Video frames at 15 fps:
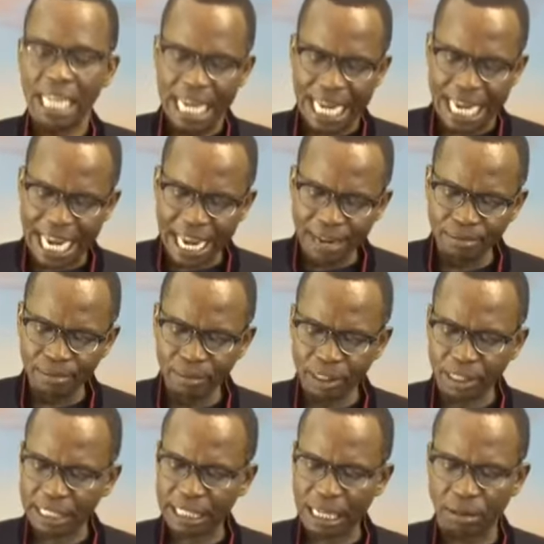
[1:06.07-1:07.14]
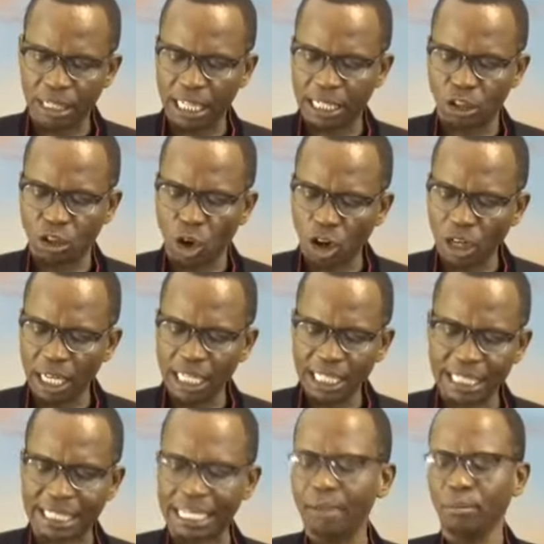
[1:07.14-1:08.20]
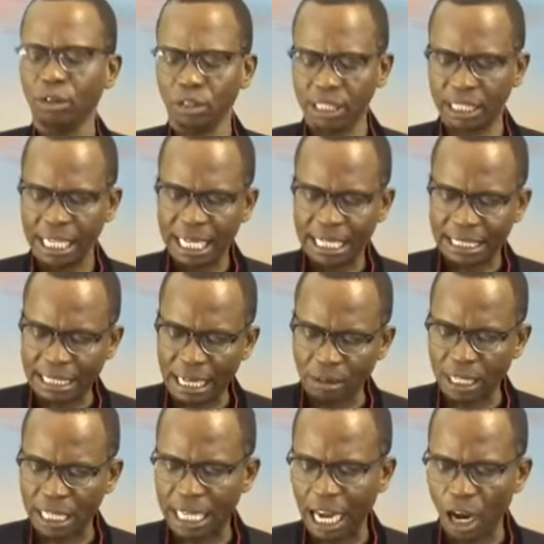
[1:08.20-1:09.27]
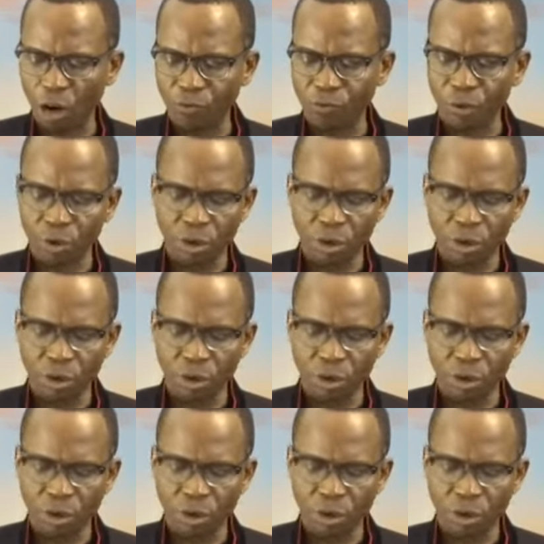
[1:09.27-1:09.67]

Hymns sounded godly. Sermons sounded helpful.